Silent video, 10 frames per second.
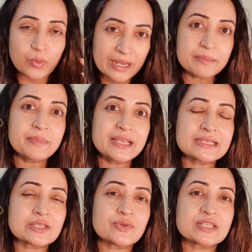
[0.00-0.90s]
one
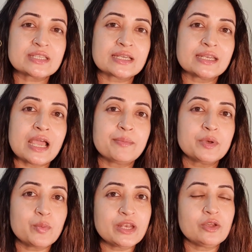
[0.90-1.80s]
biggest risk that can happen
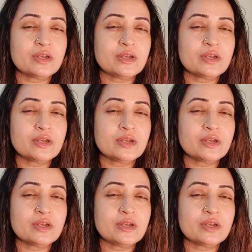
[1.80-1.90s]
when you're